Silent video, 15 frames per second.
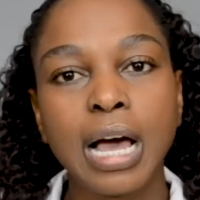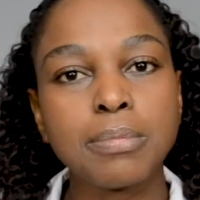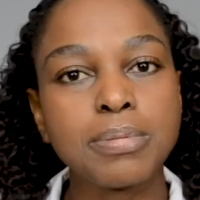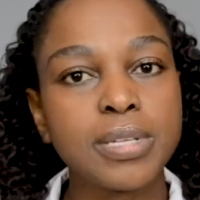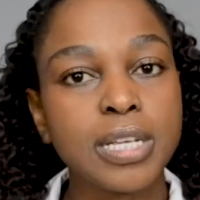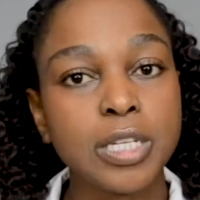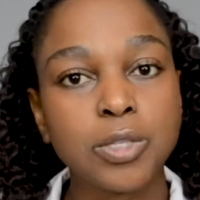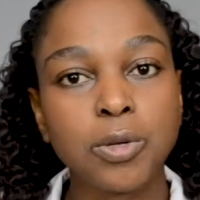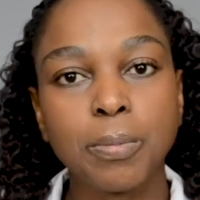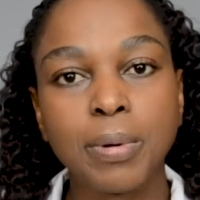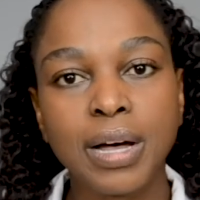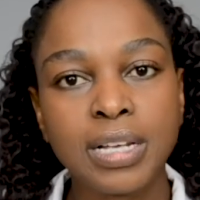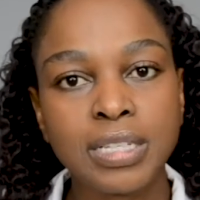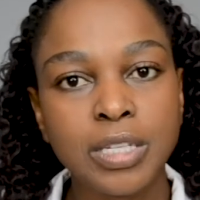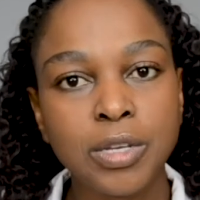abscess or
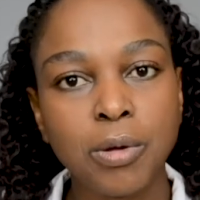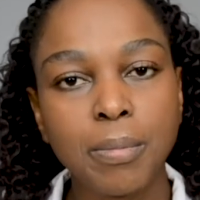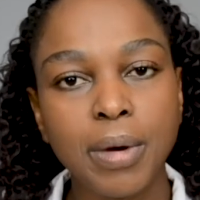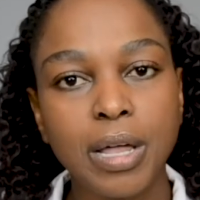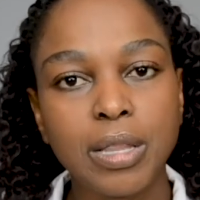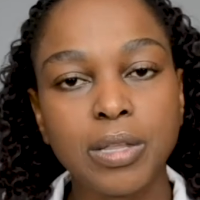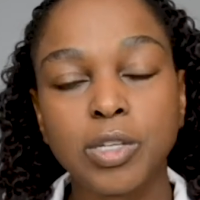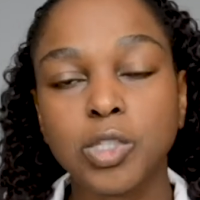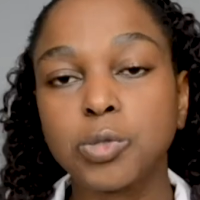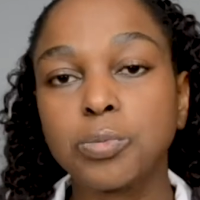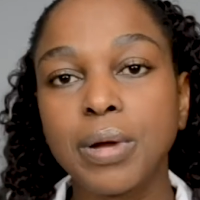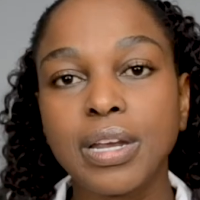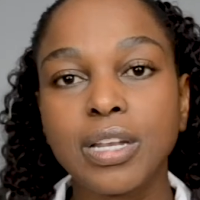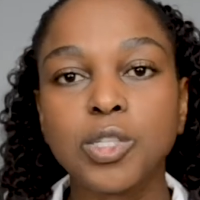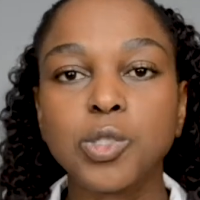pus in your mouth,
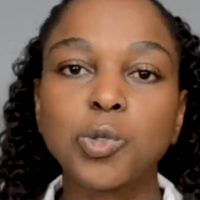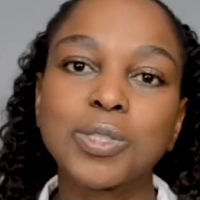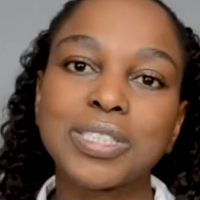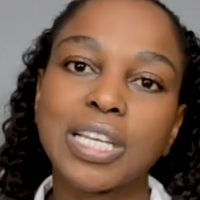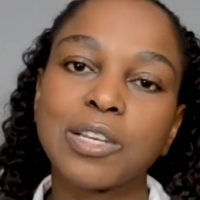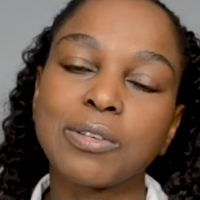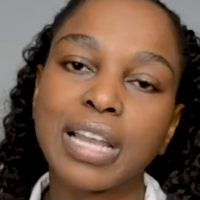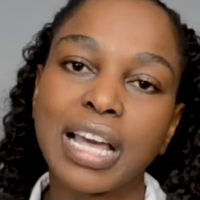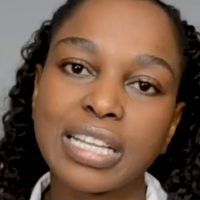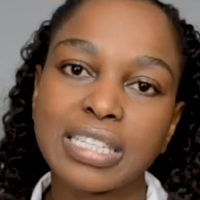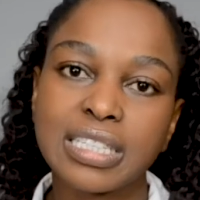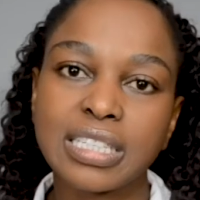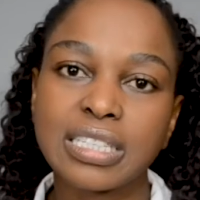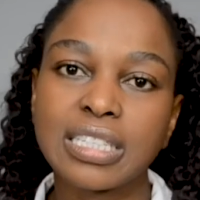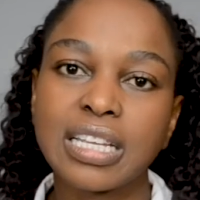spreading to
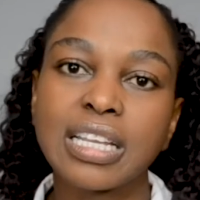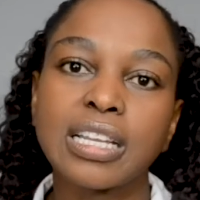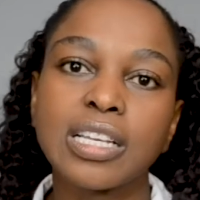cellulitis,